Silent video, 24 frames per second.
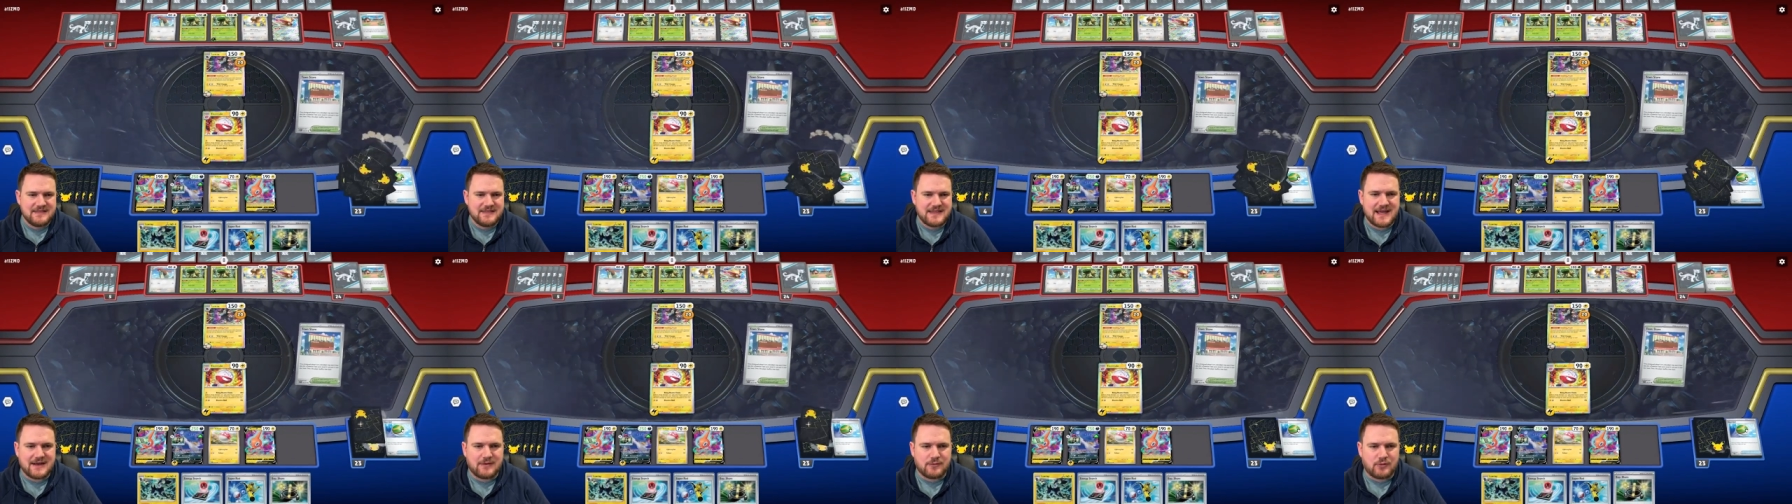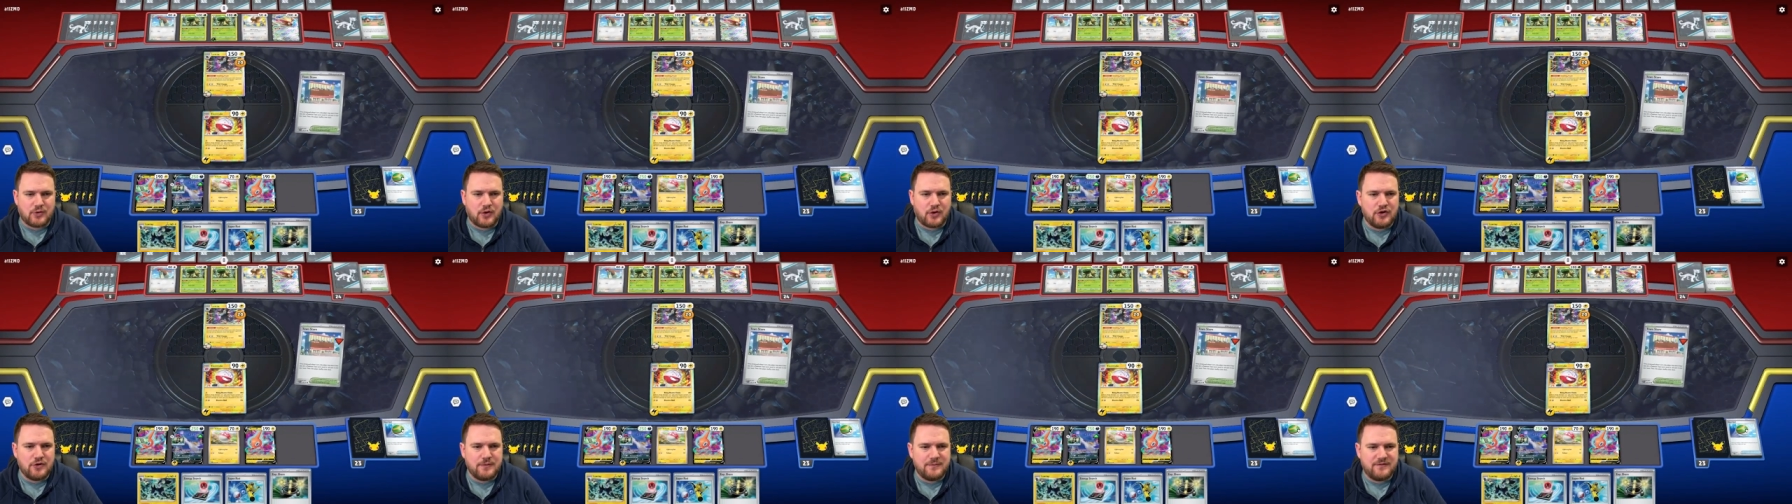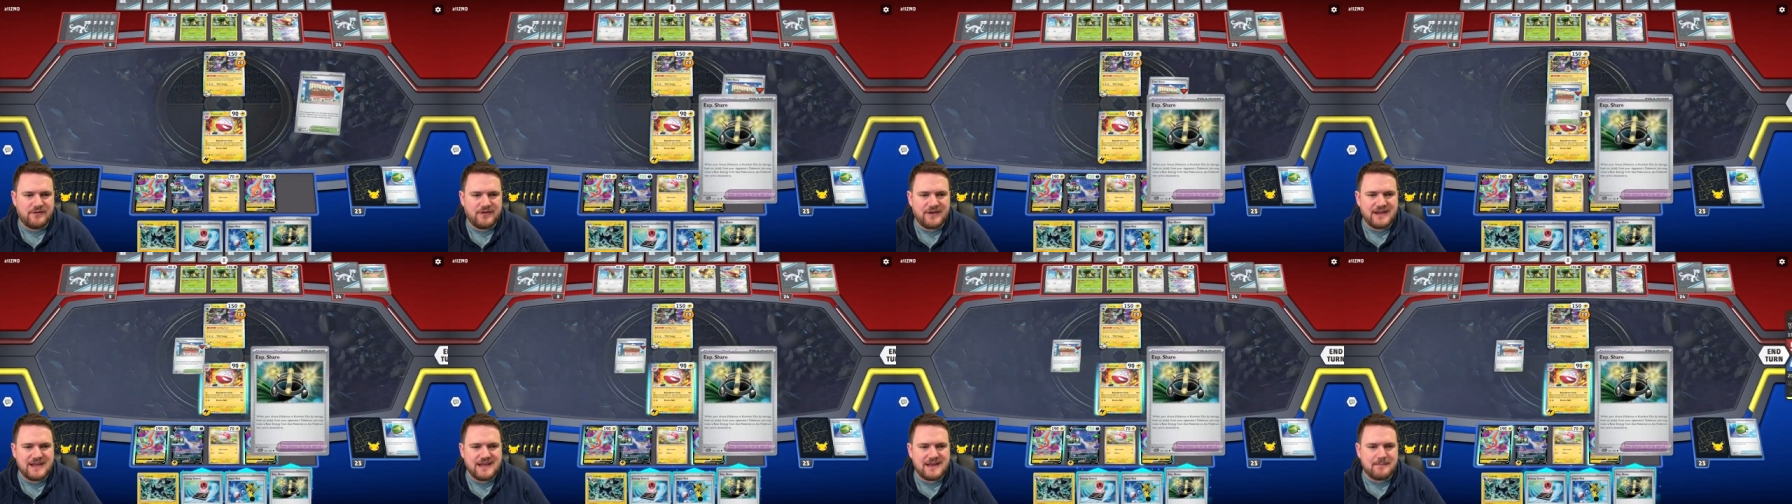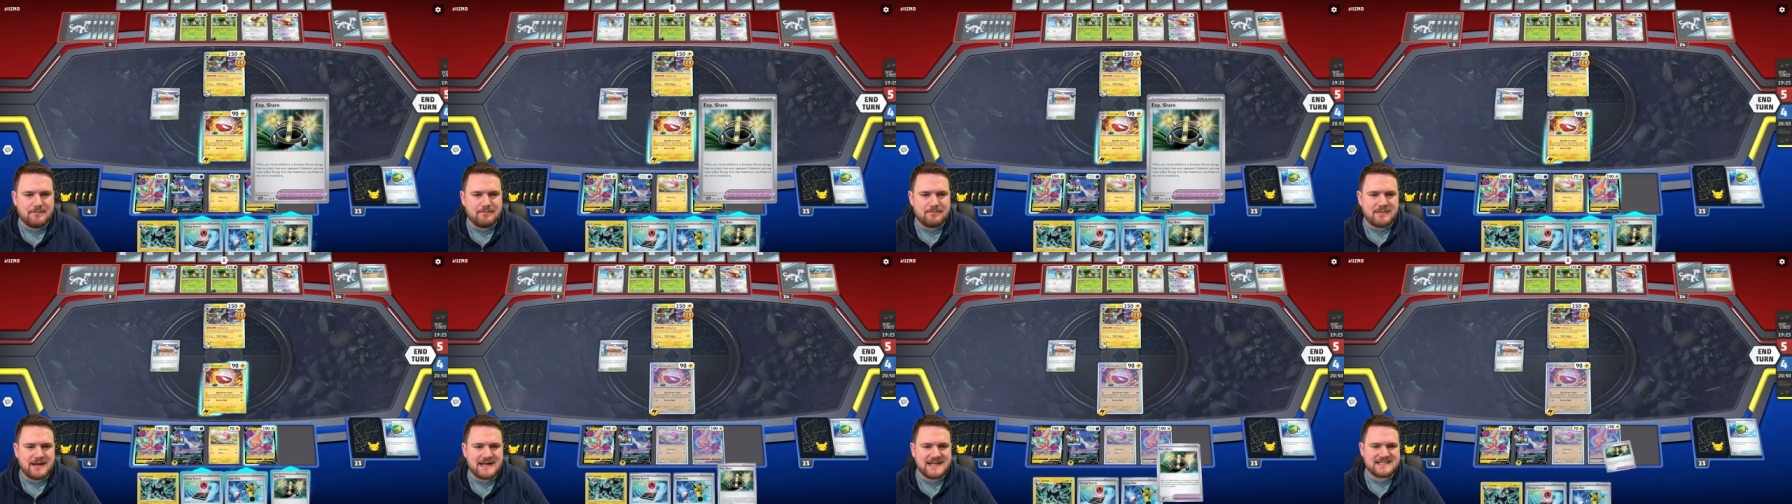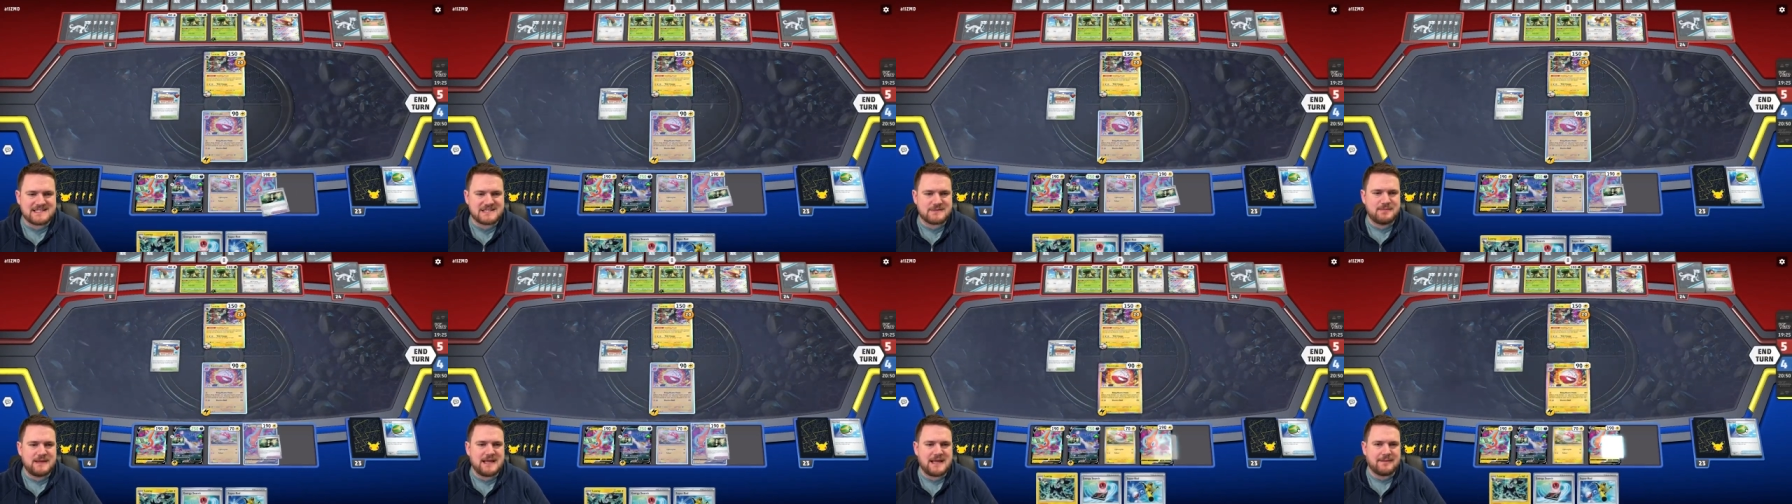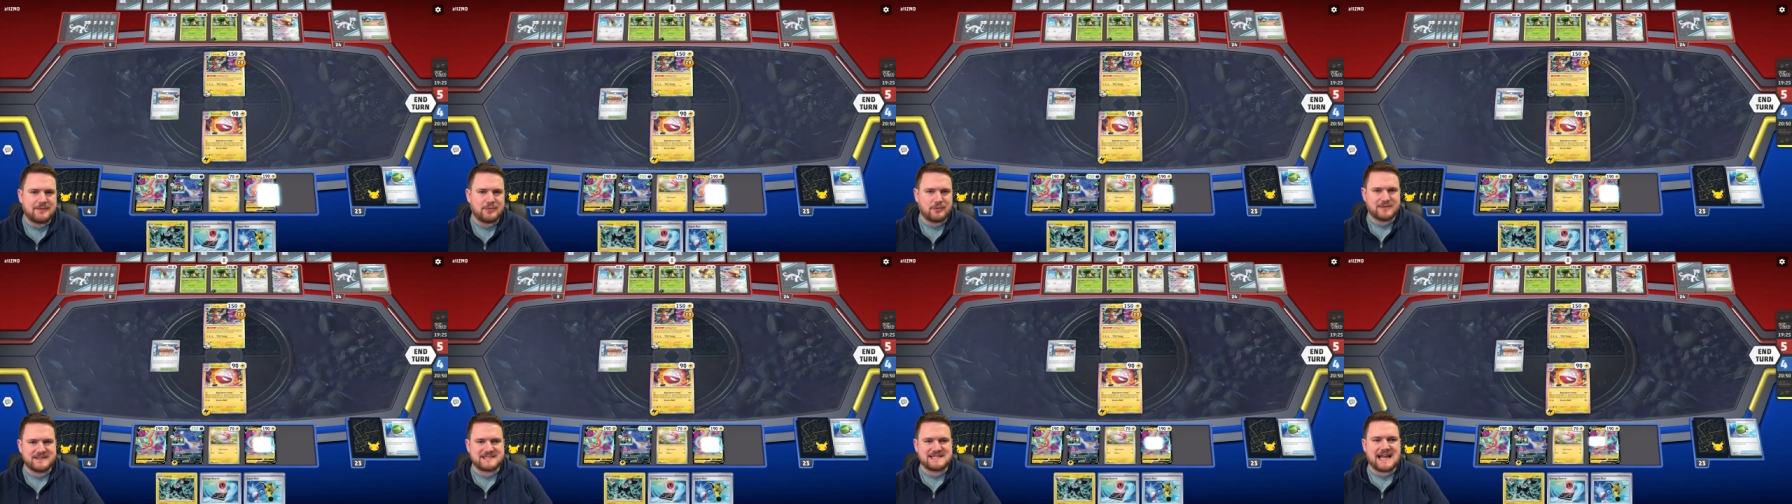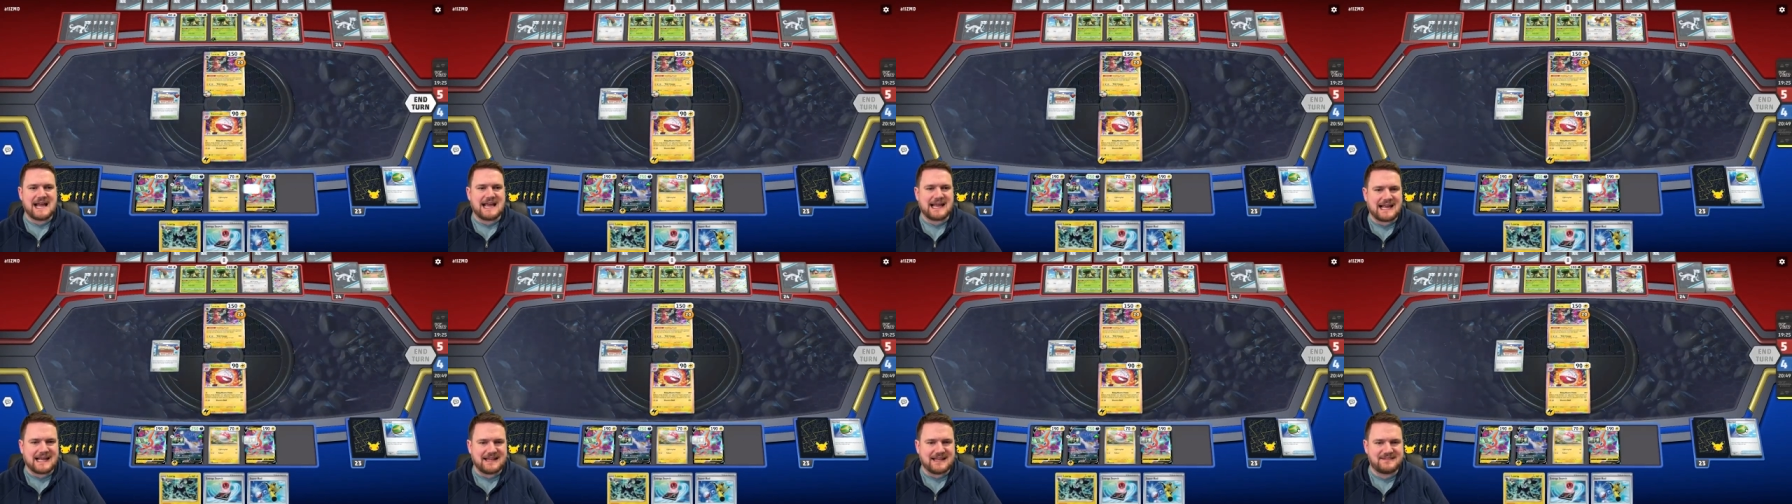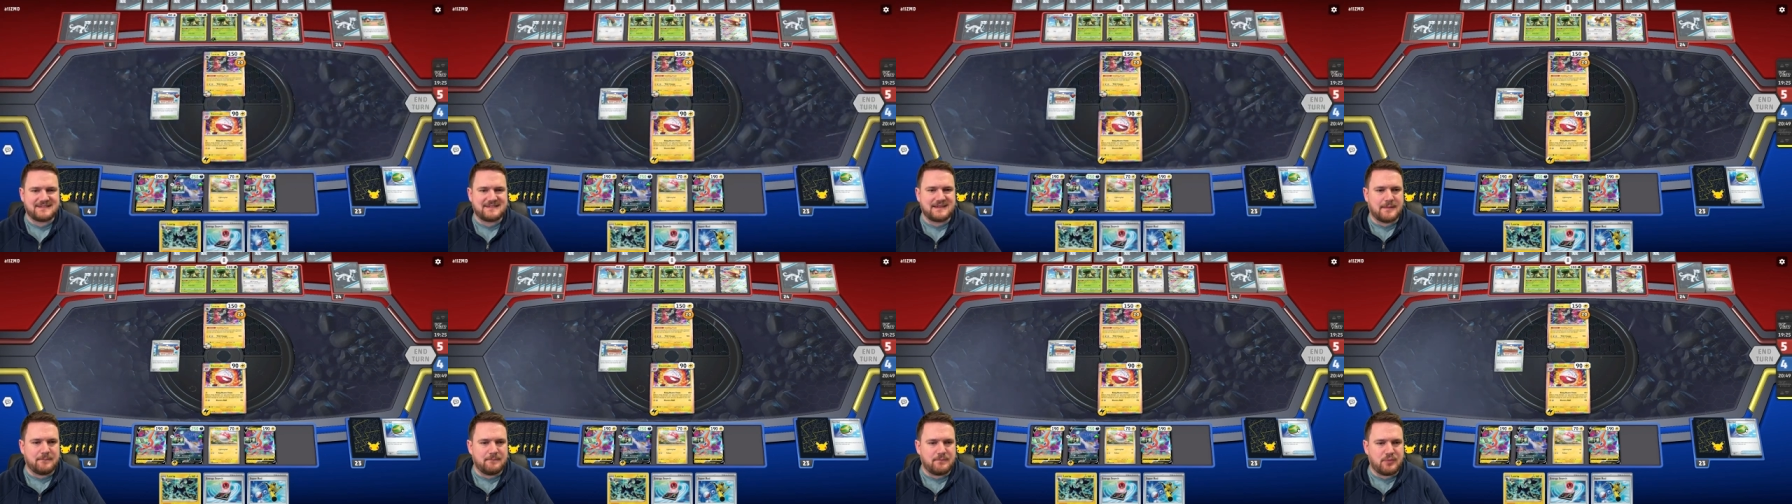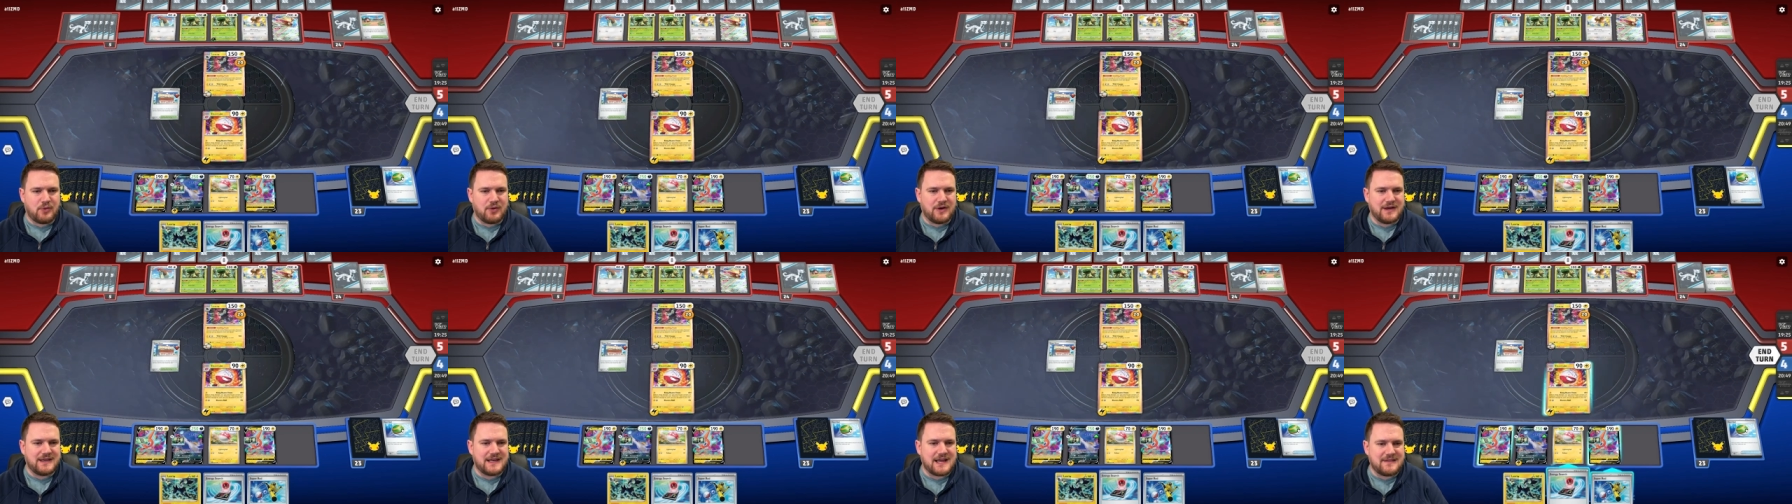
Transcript: That Rotom V must be able to attack at some point,